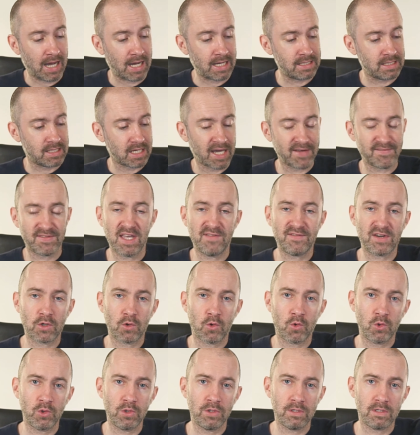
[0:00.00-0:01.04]
and I've
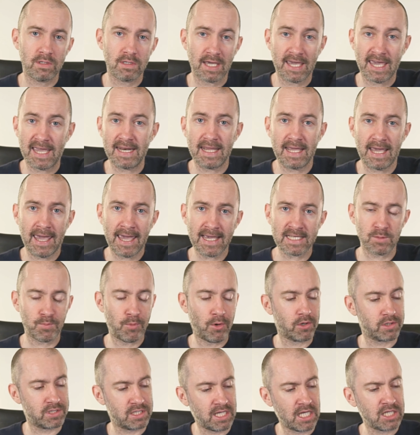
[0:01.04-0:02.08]
never owned any
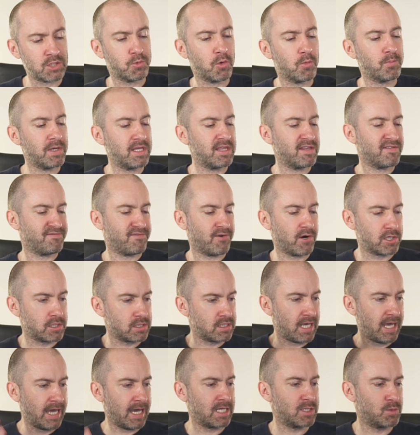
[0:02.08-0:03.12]
Xbox. This will be the
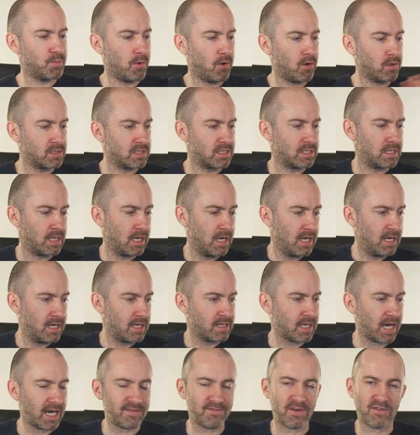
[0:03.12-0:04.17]
first Xbox
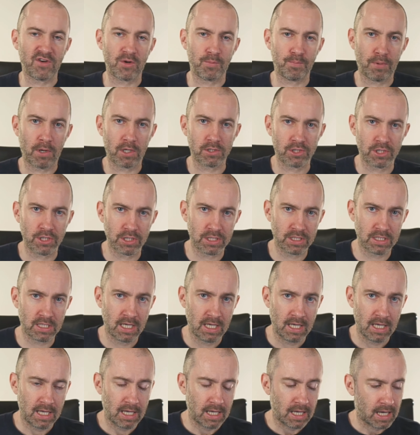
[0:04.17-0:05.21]
that I've ever purchased.
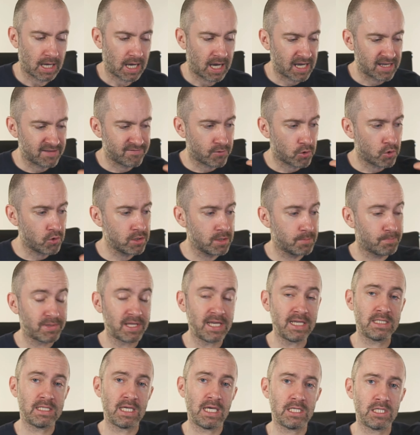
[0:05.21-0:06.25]
I've
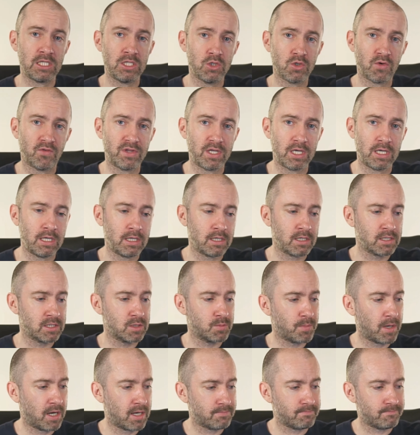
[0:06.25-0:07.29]
owned PlayStations over the
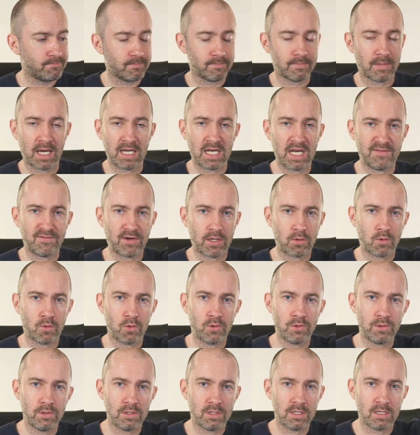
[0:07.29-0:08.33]
years, but I never
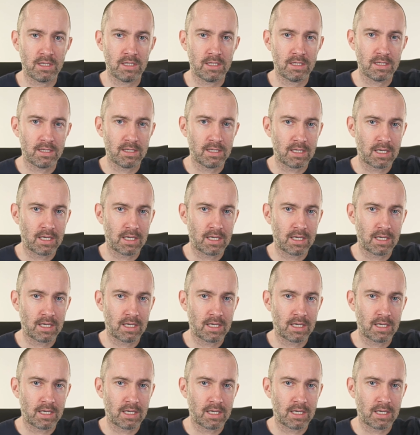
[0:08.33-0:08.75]
owned